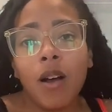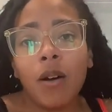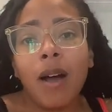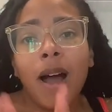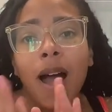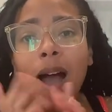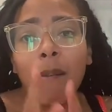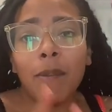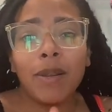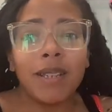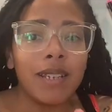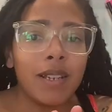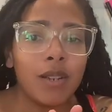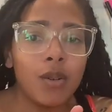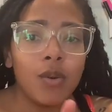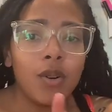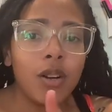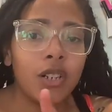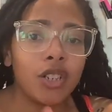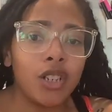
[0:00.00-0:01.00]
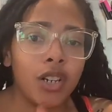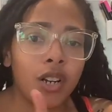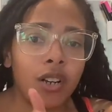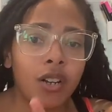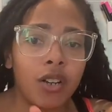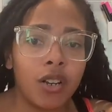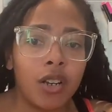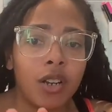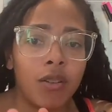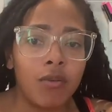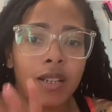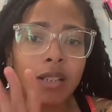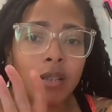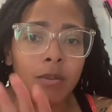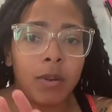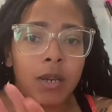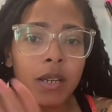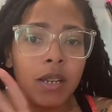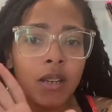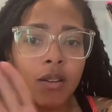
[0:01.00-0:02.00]
No, I'm gonna send you a sugar cookie
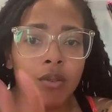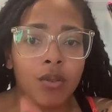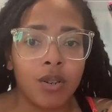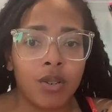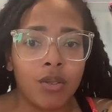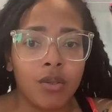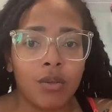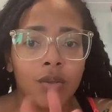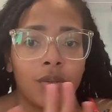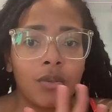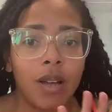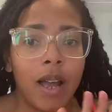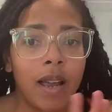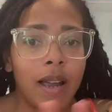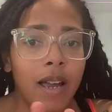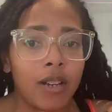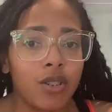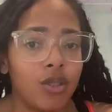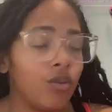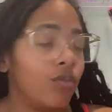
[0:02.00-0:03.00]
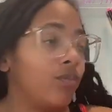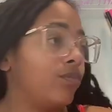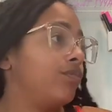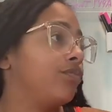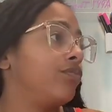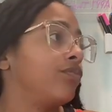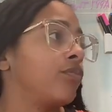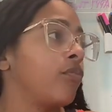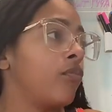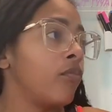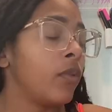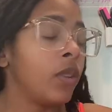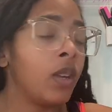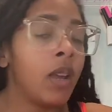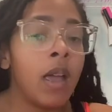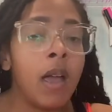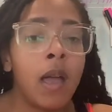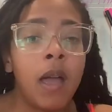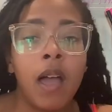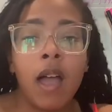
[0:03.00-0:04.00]
recipe, Crystal. I got you.
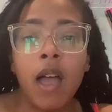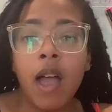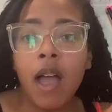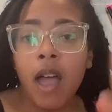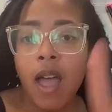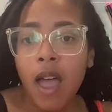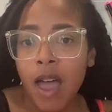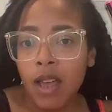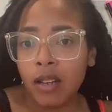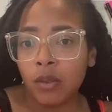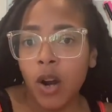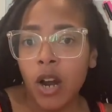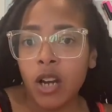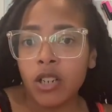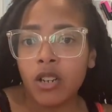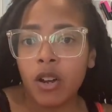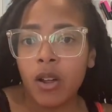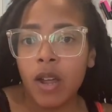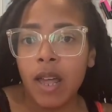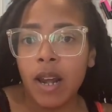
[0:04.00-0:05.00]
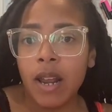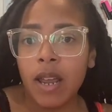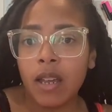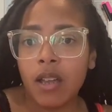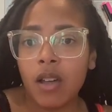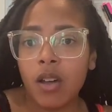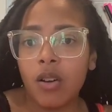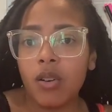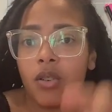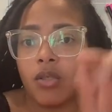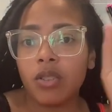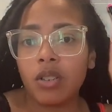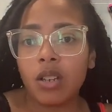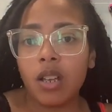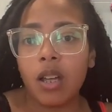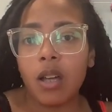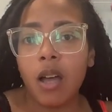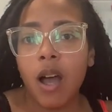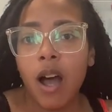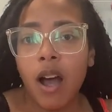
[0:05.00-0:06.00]
As far as your headache goes,
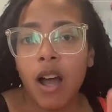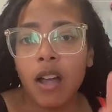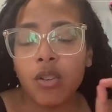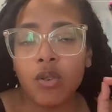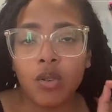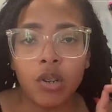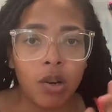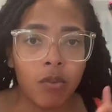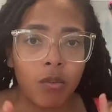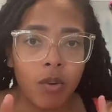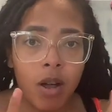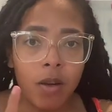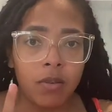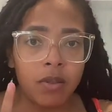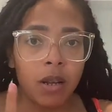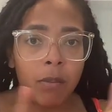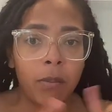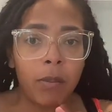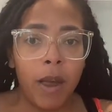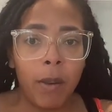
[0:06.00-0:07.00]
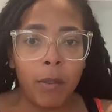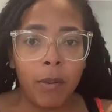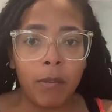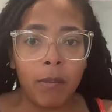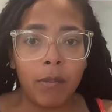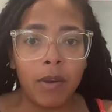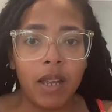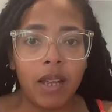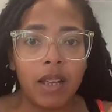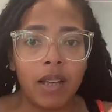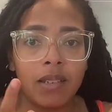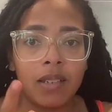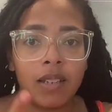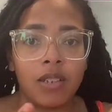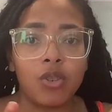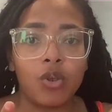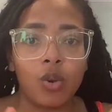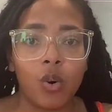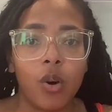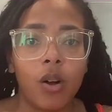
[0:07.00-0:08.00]
uh, you can rub some peppermint
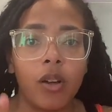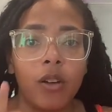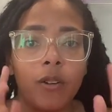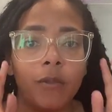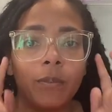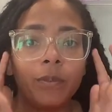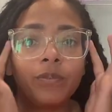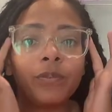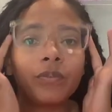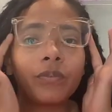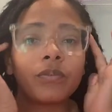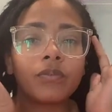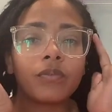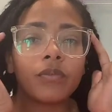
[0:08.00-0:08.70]
essential oil,